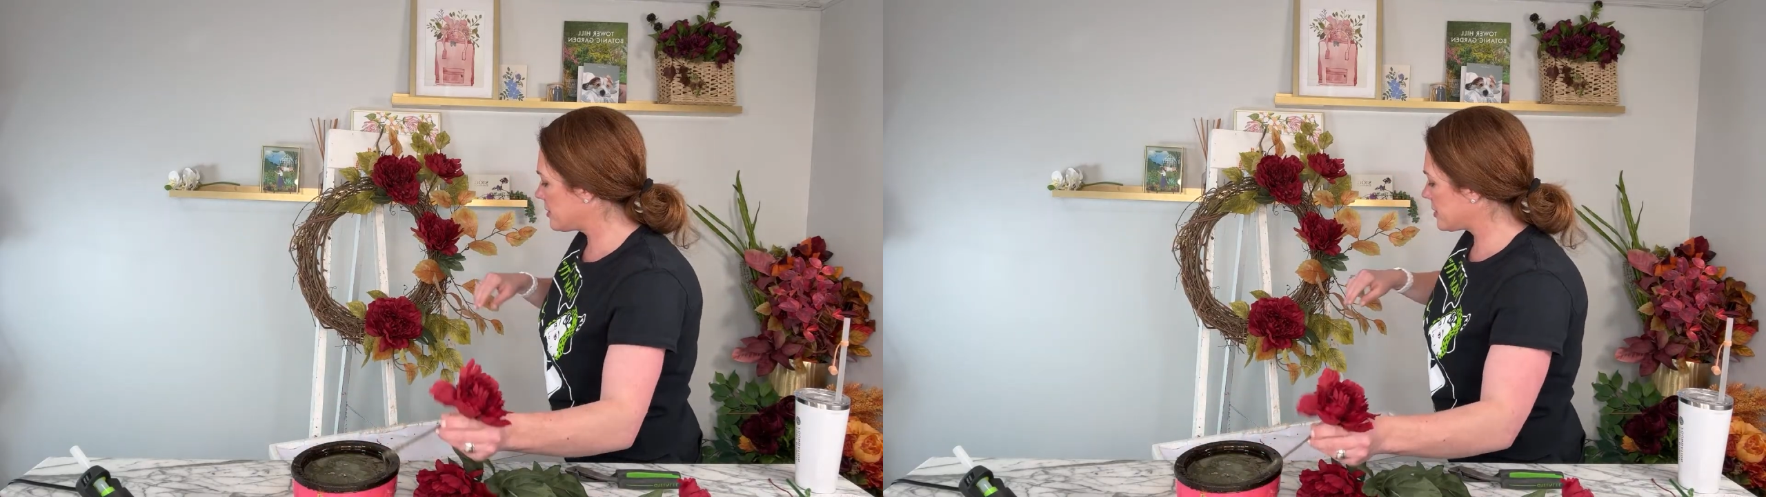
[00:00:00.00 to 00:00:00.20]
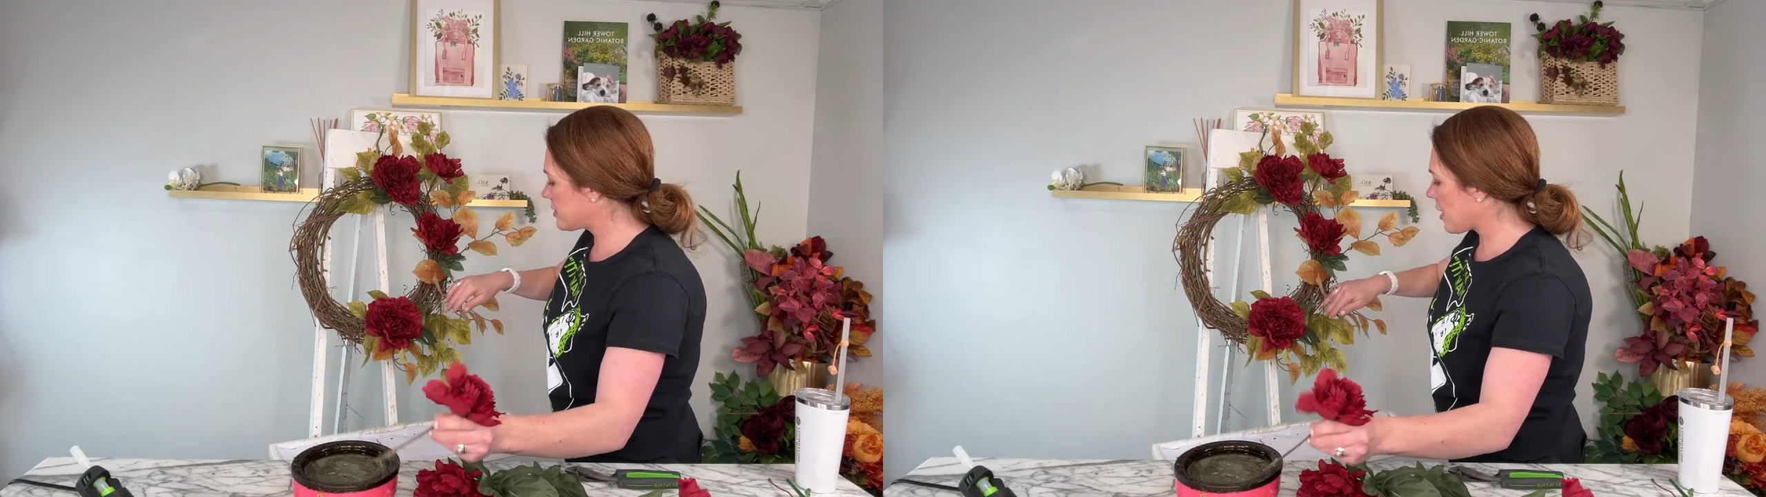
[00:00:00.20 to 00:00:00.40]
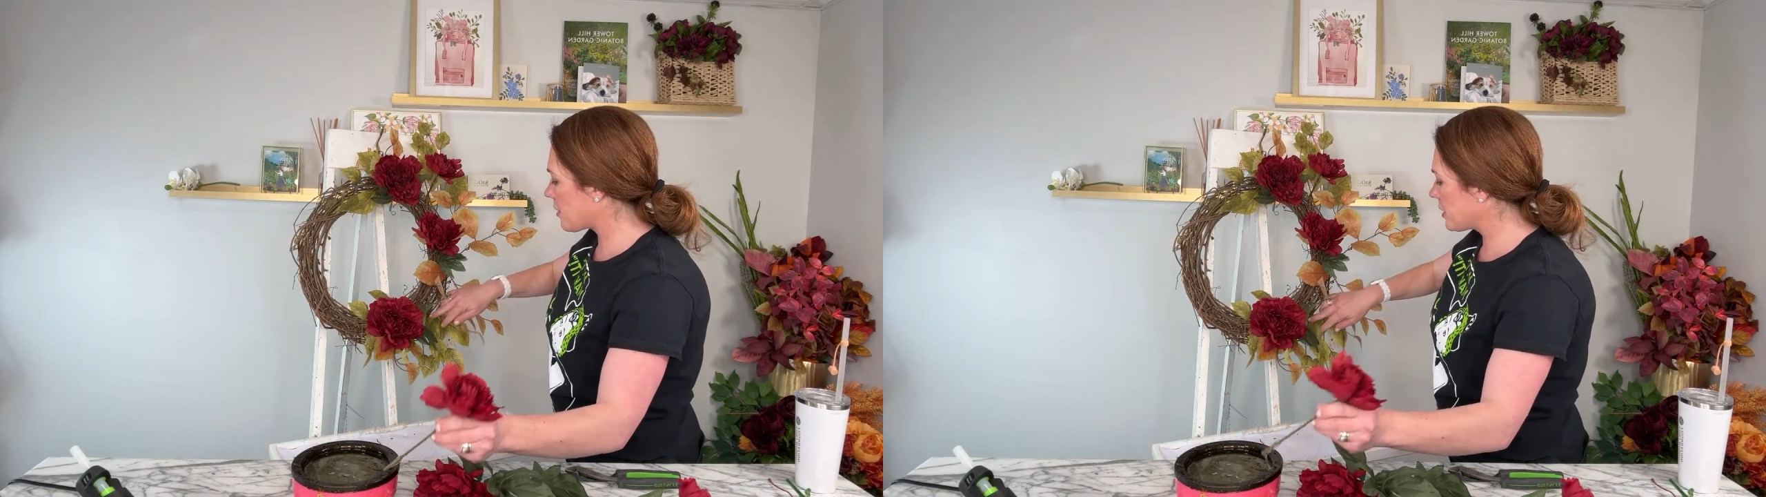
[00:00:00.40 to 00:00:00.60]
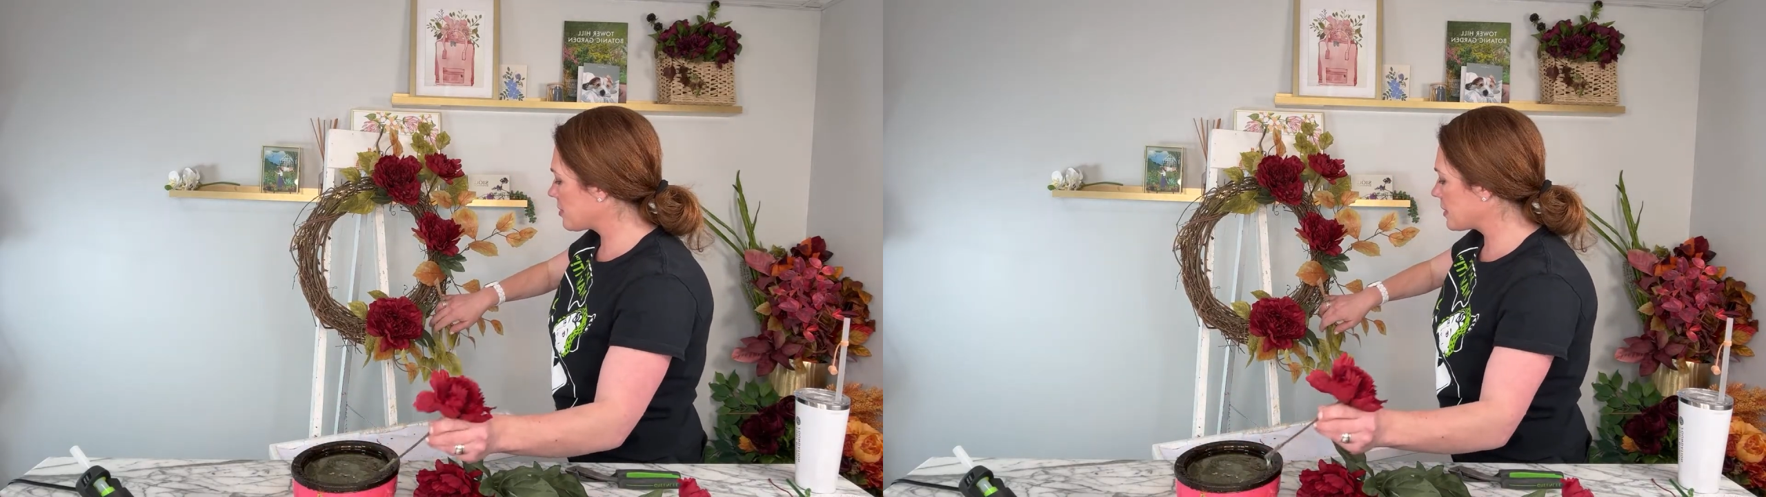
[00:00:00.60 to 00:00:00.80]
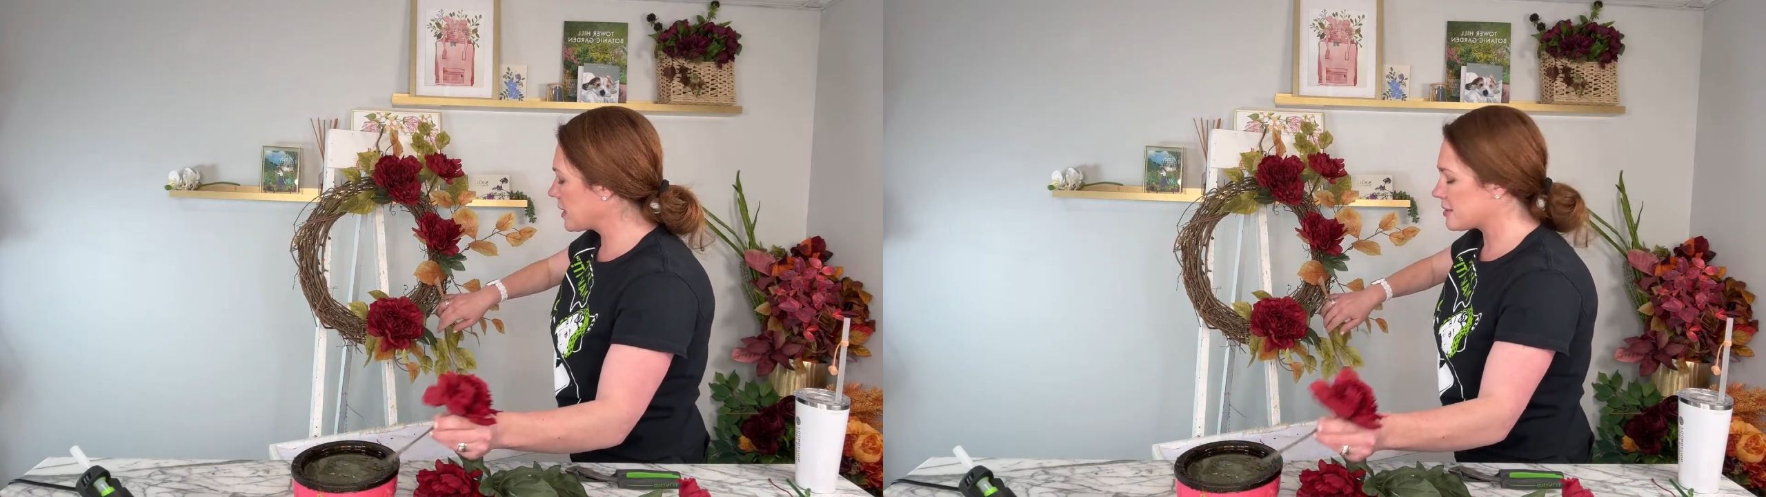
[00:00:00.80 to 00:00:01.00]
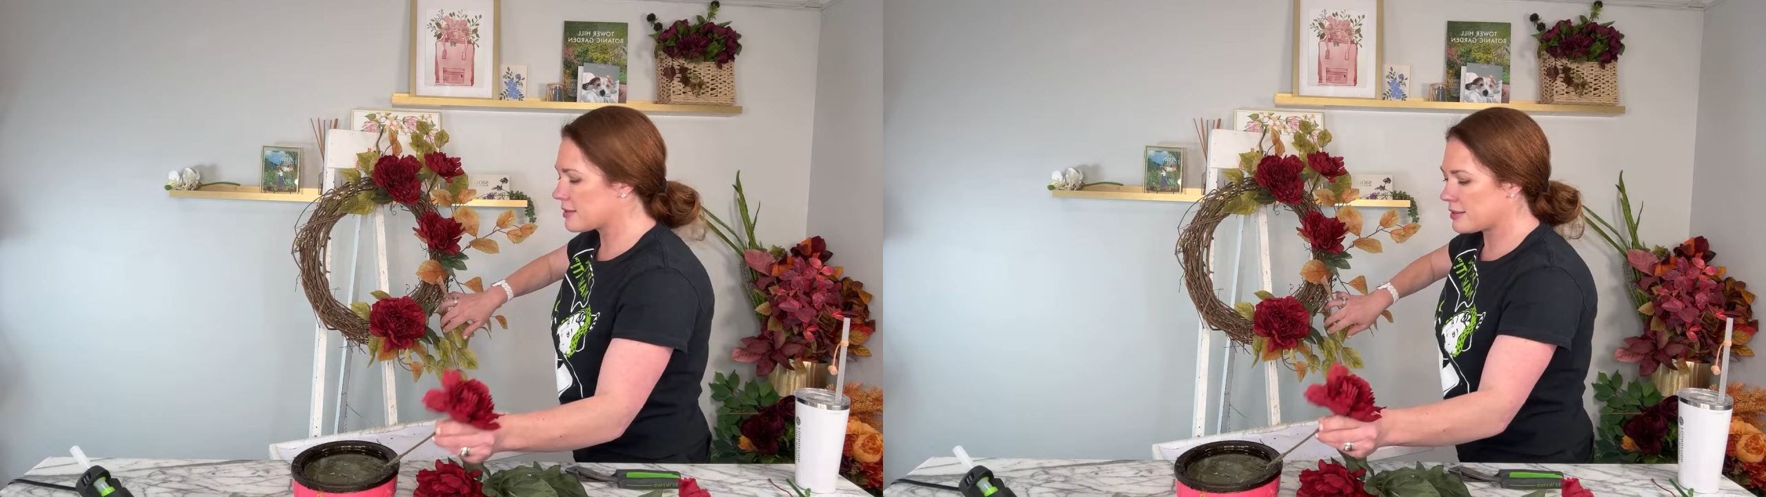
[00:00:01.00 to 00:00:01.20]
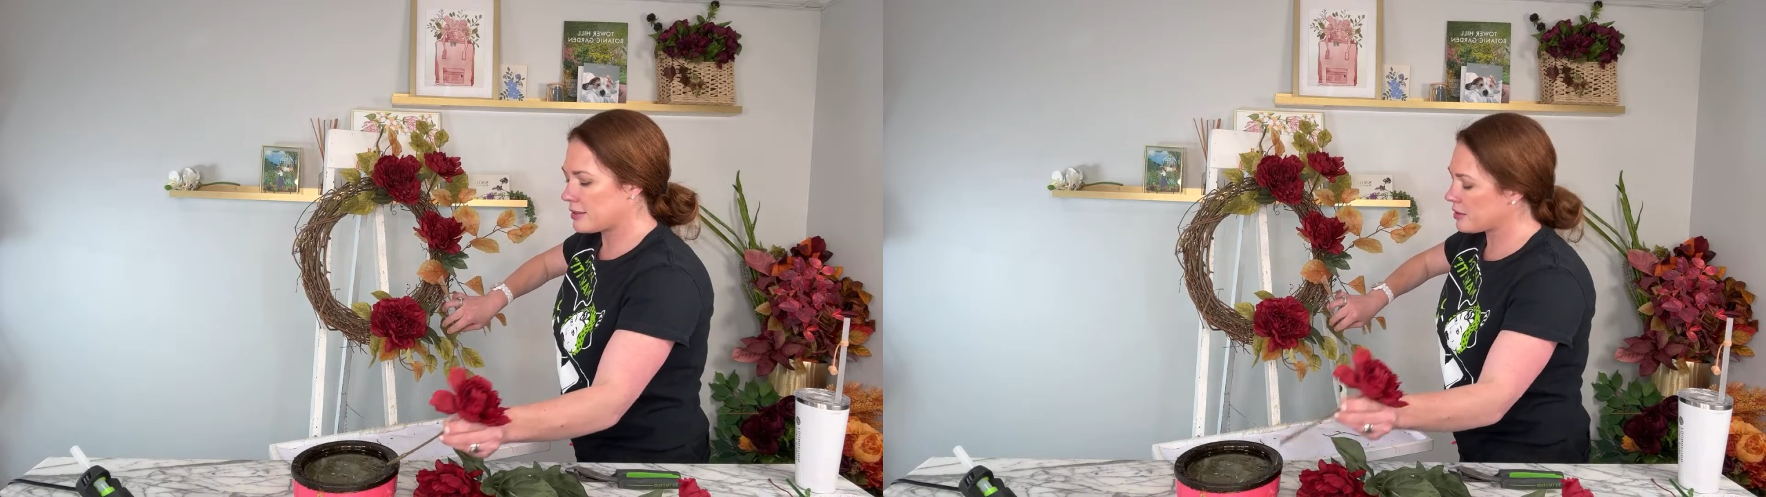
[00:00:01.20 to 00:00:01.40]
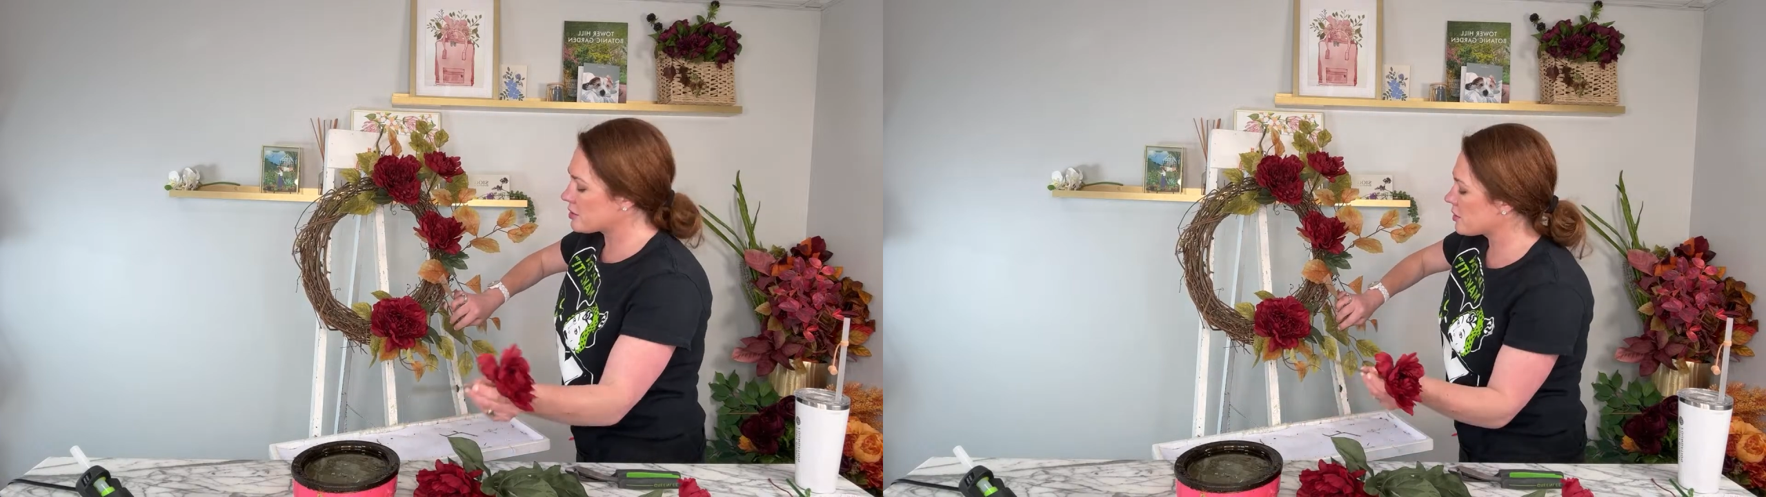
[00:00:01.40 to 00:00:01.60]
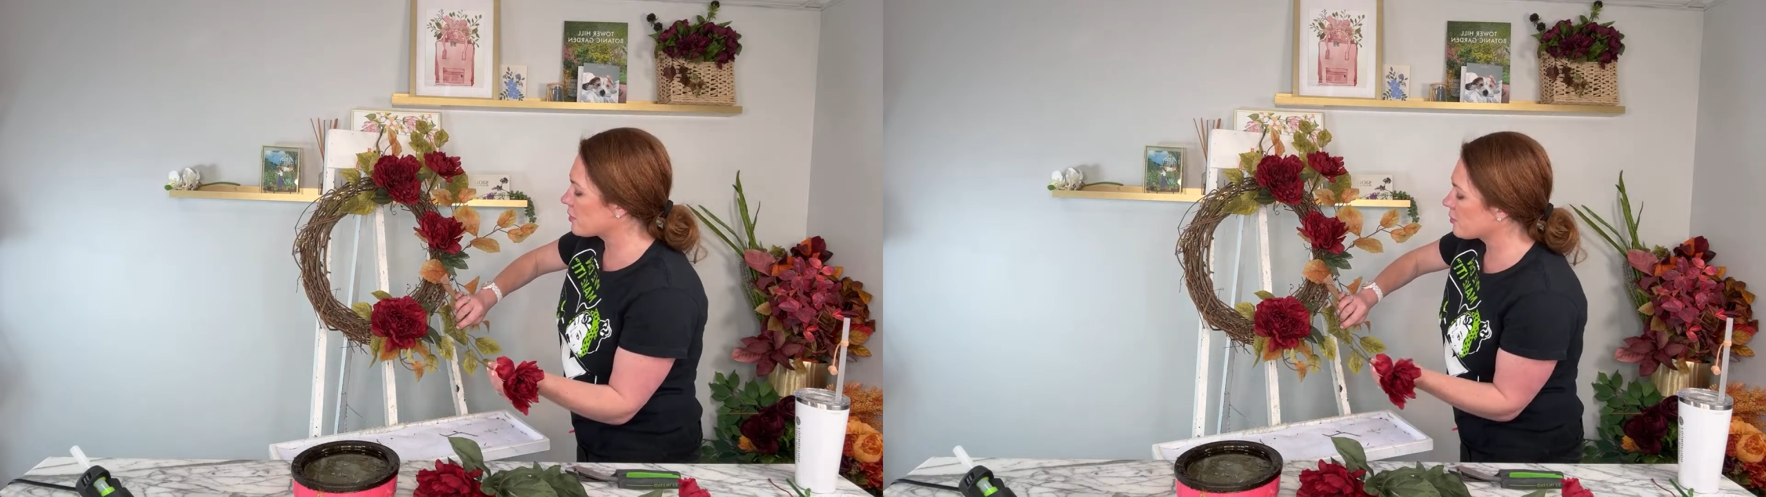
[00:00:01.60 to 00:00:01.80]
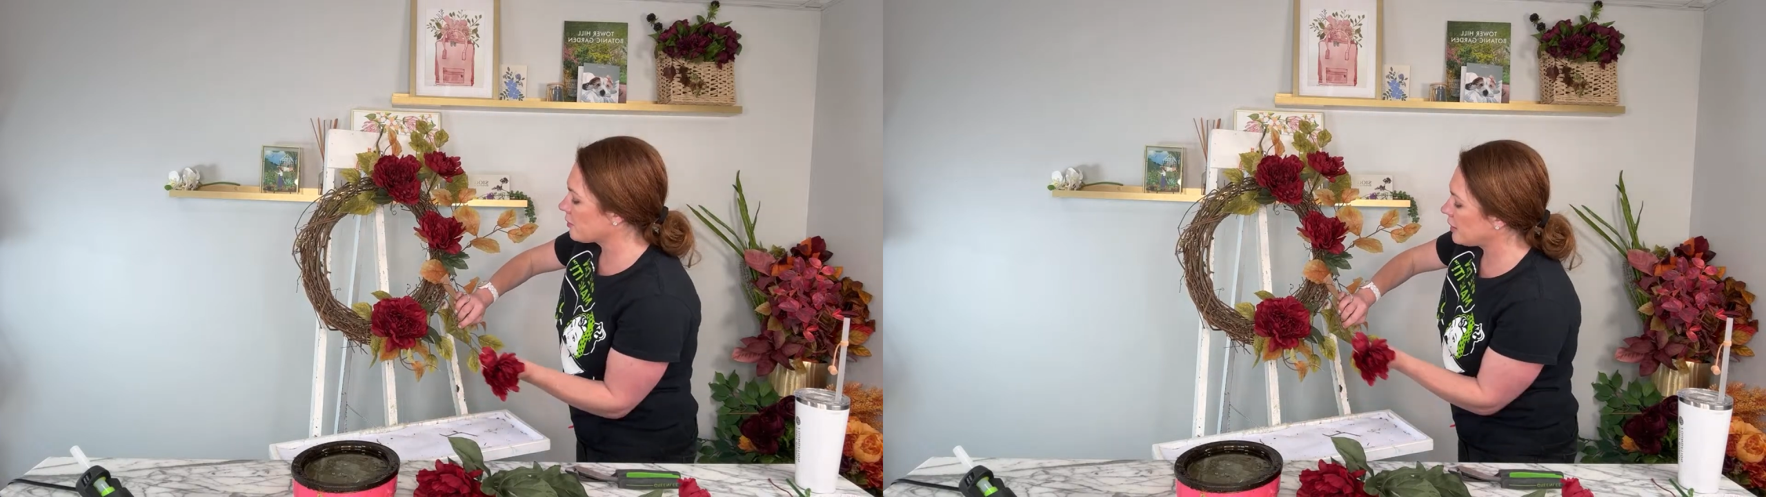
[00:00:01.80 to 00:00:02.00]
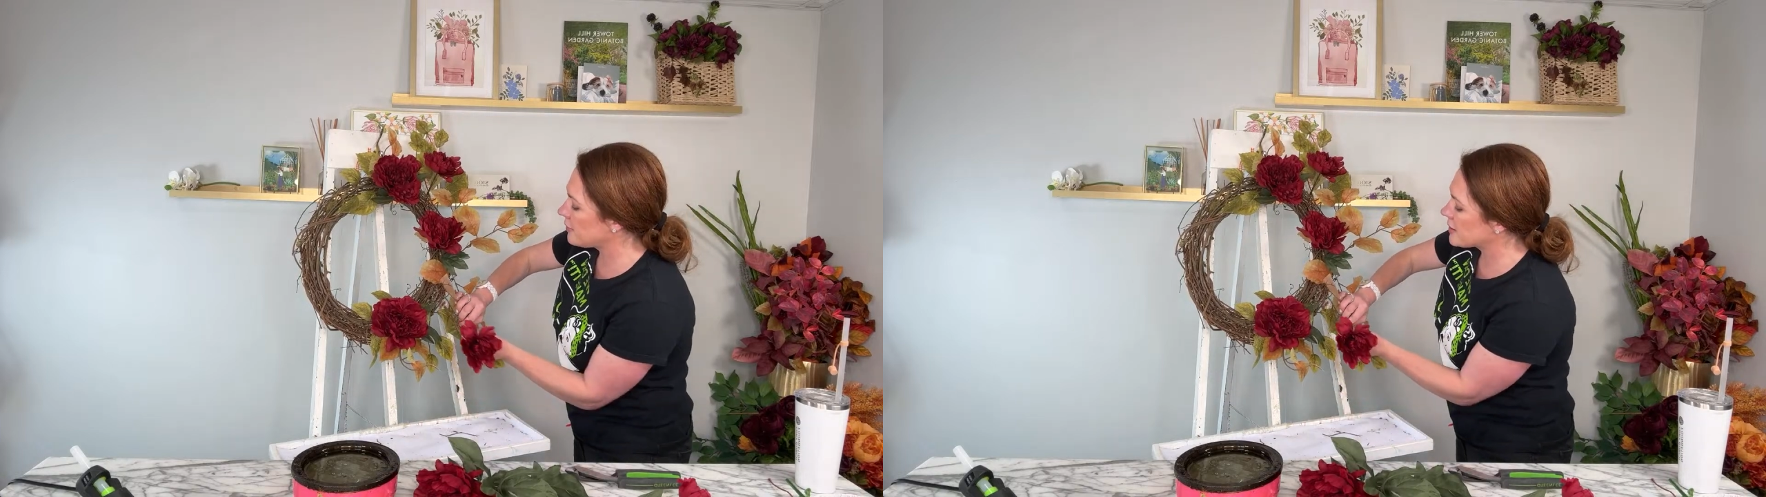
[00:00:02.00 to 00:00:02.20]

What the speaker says: discard them unless there are certain leaves